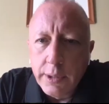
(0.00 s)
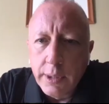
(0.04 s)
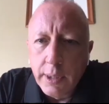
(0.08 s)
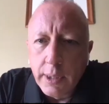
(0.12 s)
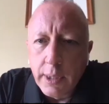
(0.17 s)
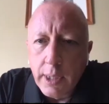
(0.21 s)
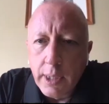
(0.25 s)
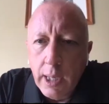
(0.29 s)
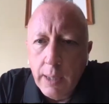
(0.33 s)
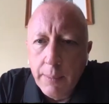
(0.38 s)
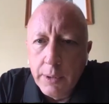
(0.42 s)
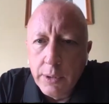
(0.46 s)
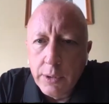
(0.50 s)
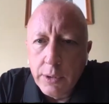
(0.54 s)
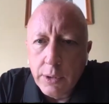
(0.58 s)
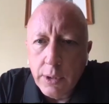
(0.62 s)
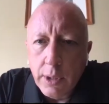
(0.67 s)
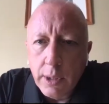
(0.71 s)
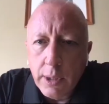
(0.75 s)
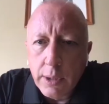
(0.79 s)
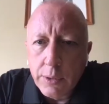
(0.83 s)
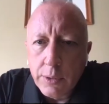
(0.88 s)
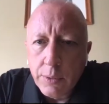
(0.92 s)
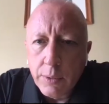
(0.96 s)
of questions in the
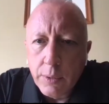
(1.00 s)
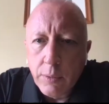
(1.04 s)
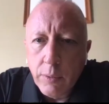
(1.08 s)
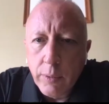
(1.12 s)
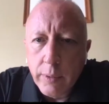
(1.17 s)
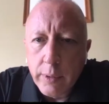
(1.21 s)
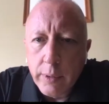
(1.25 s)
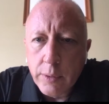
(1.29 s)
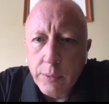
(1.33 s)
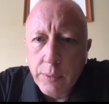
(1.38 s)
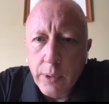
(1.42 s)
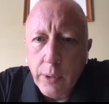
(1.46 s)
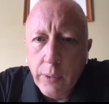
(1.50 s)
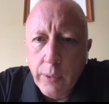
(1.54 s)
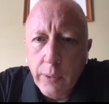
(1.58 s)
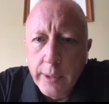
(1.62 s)
comments, Josh, real quick.